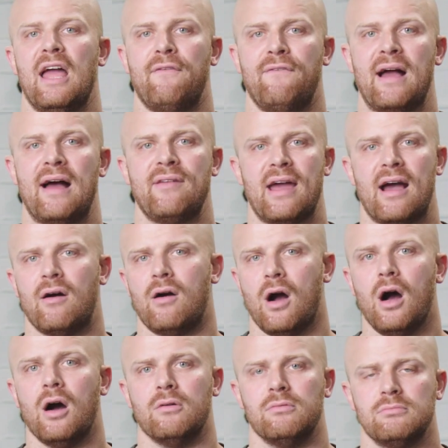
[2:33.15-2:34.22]
and found out,
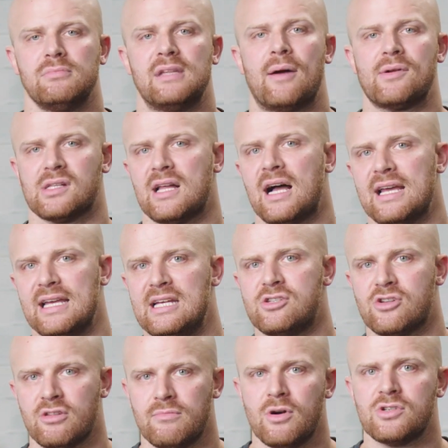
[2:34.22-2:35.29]
oh, that was a lot
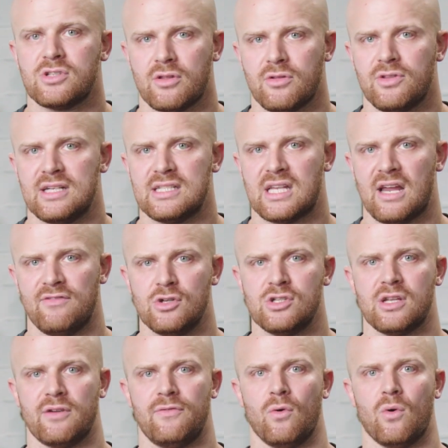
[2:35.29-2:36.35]
easier than most of the things that I've
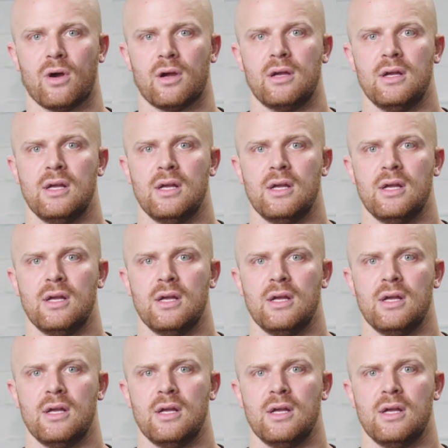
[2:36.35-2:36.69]
used it for.